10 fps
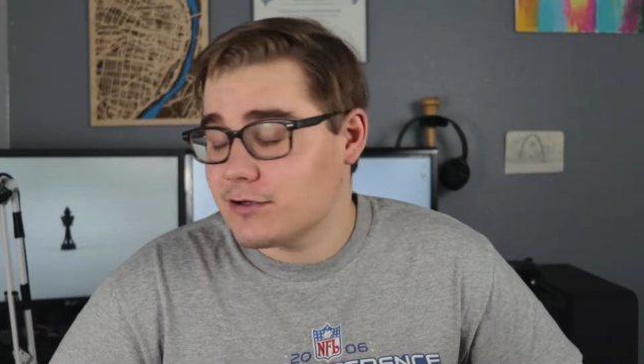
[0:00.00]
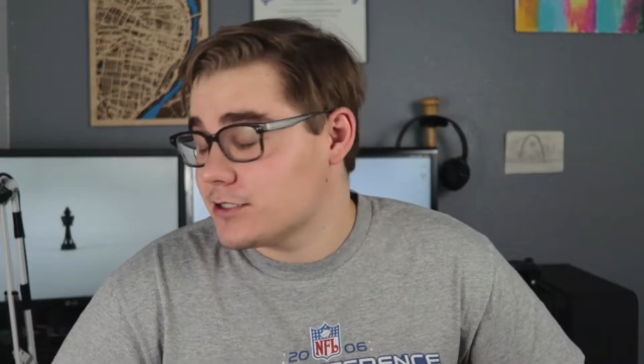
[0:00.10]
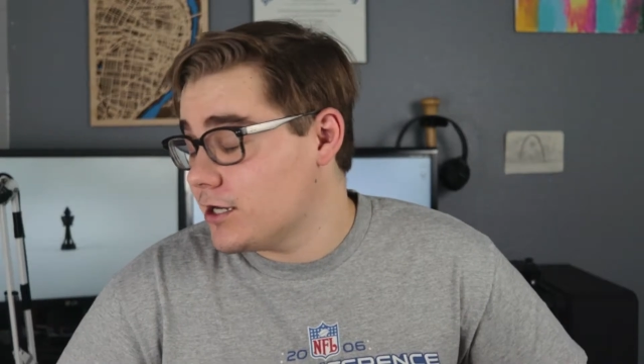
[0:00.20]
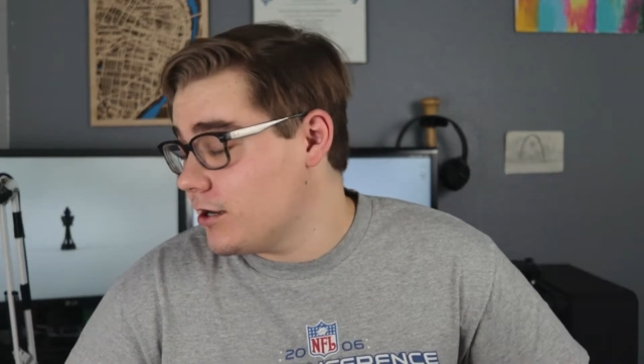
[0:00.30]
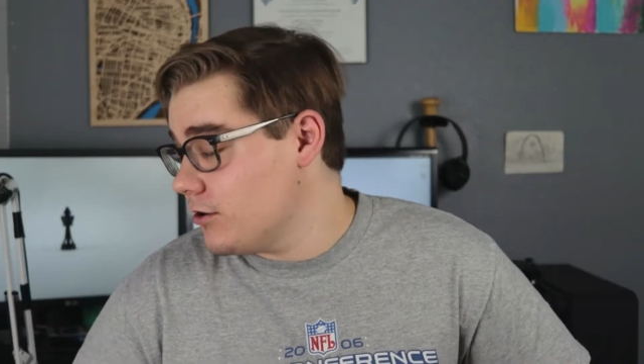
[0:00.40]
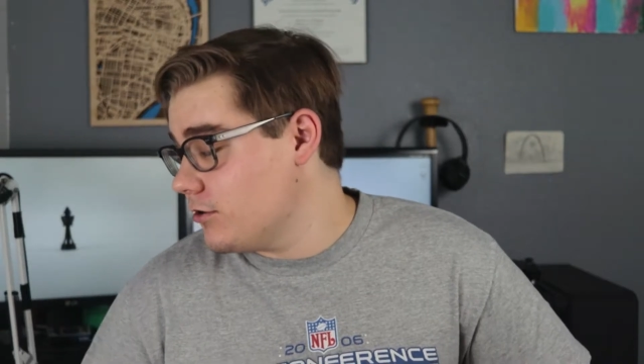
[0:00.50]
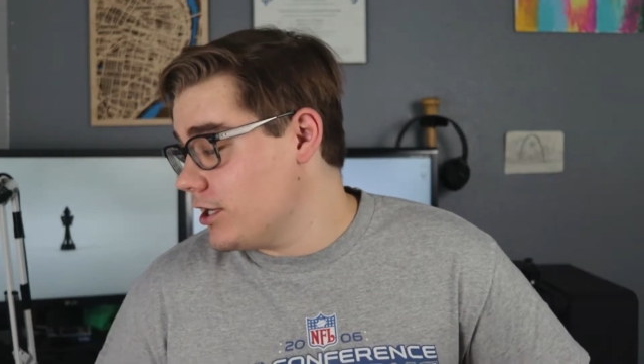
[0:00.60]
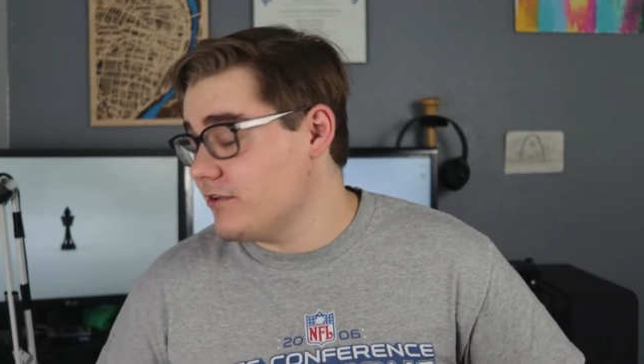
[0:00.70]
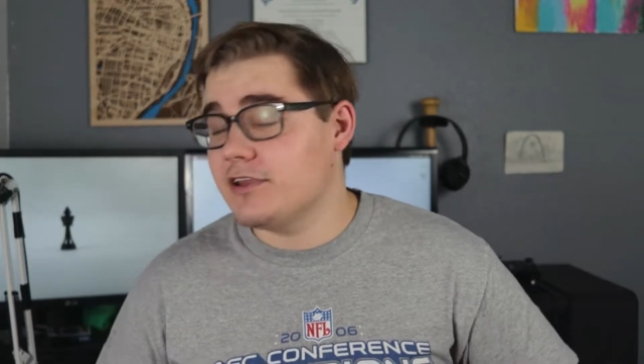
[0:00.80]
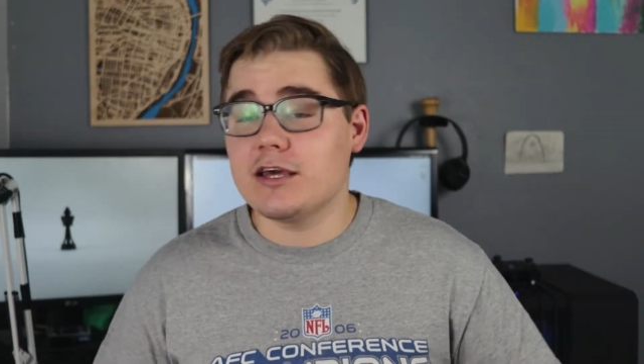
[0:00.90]
So
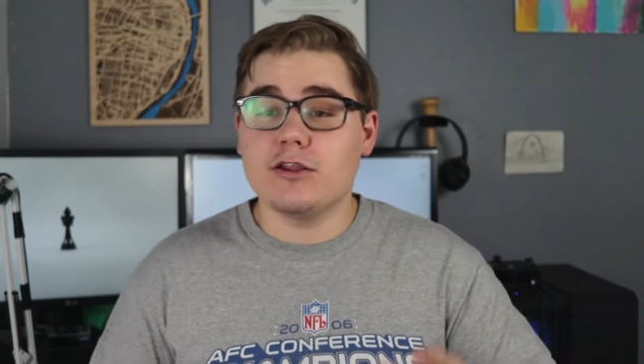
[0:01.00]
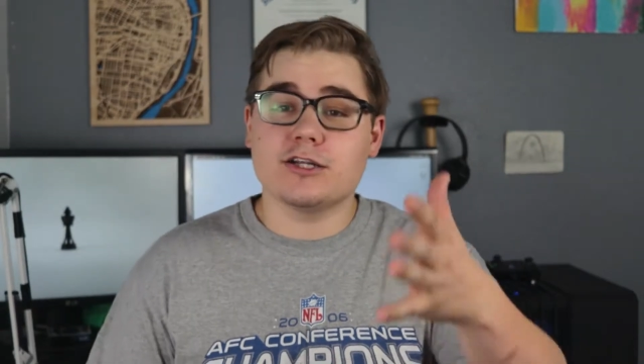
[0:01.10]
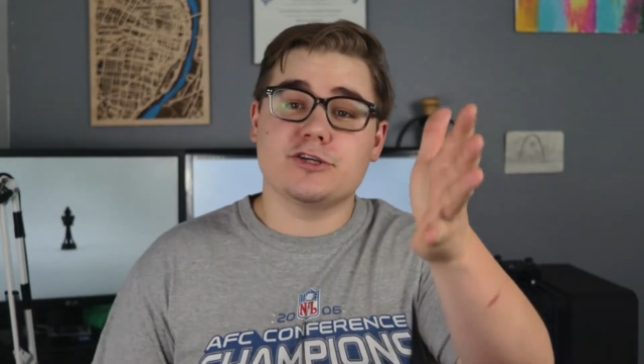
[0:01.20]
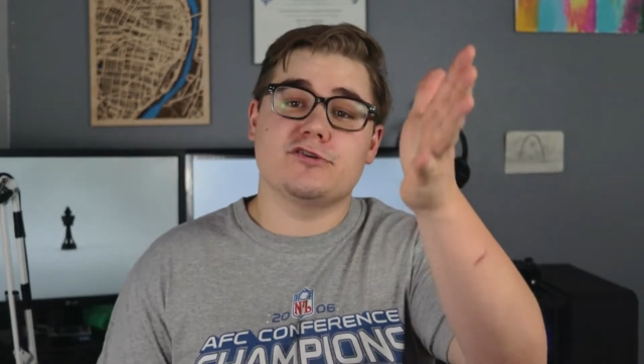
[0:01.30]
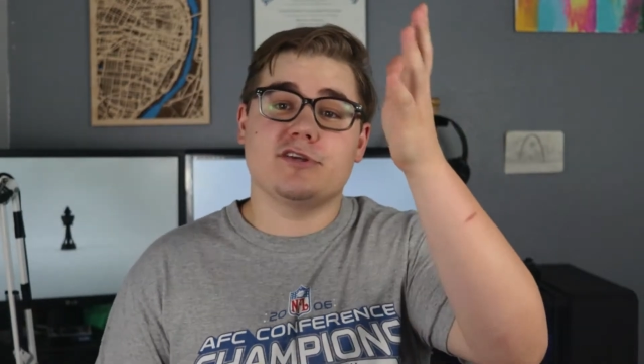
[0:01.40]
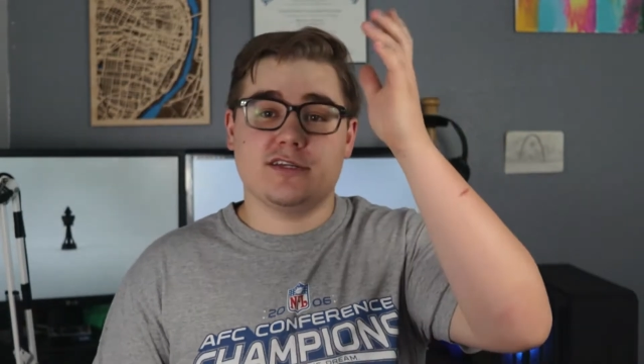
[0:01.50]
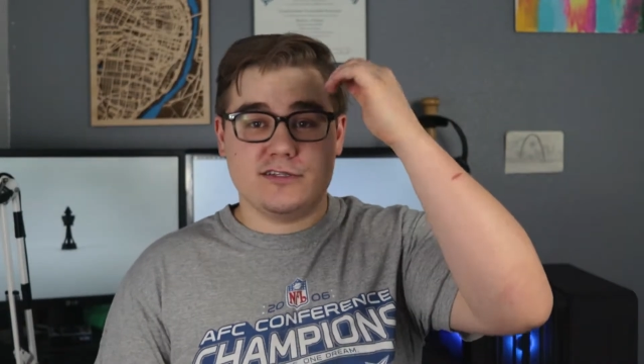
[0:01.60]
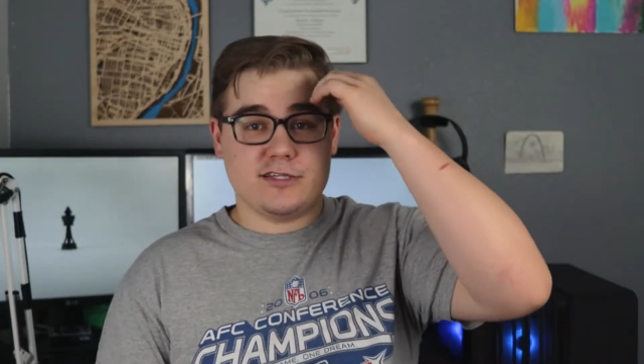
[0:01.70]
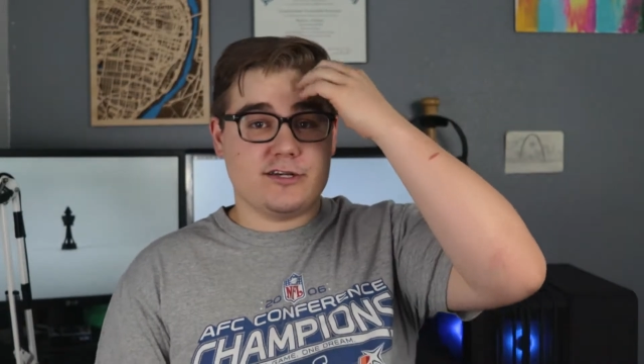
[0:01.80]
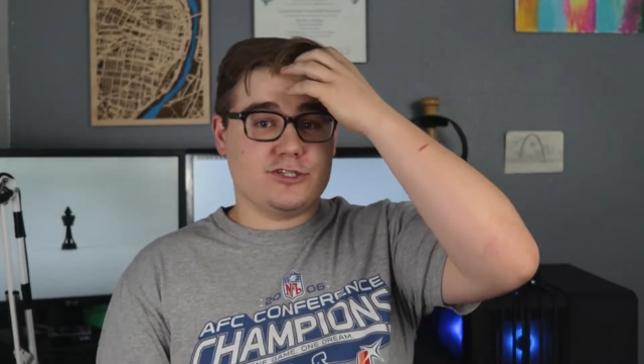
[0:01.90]
Nvidia launched their
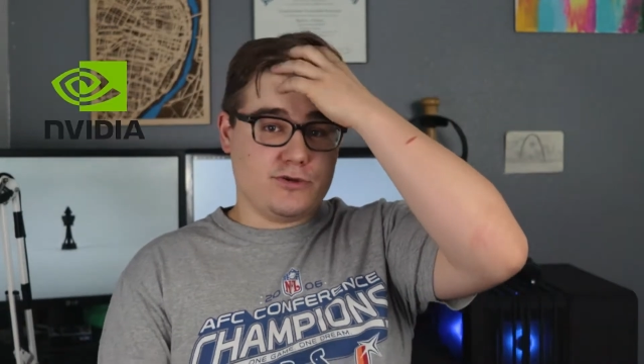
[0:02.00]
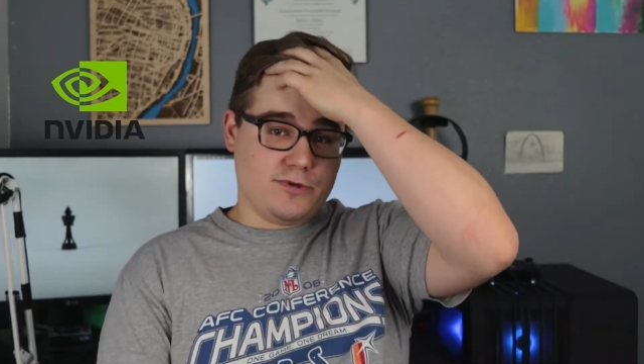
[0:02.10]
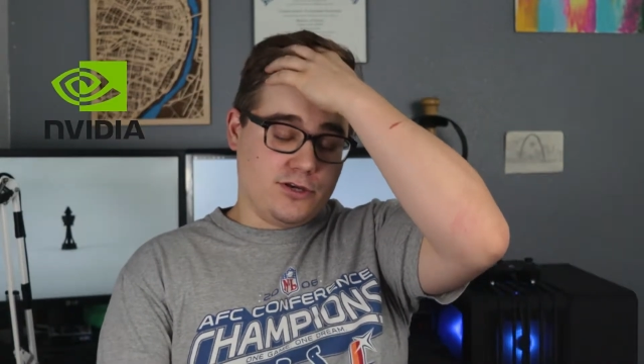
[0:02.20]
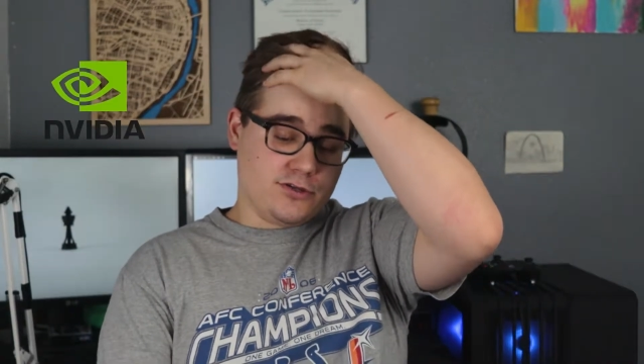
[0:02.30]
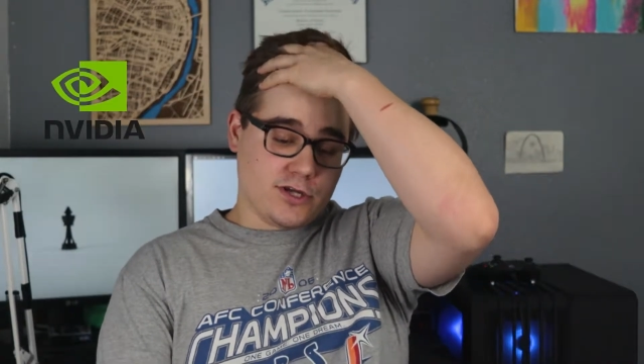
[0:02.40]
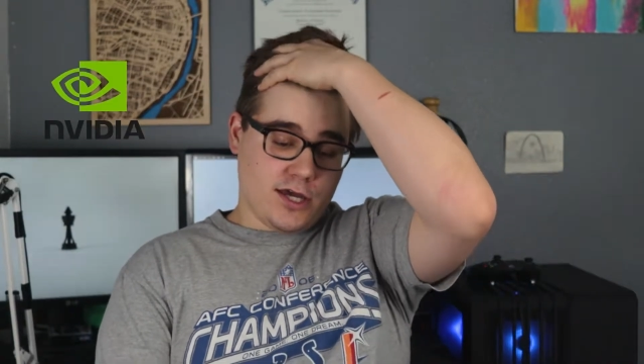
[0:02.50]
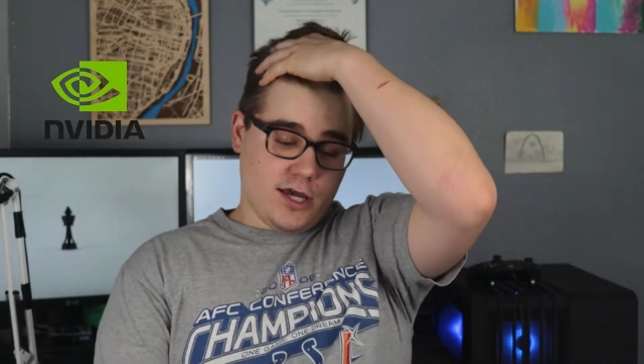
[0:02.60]
3000 series GPUs,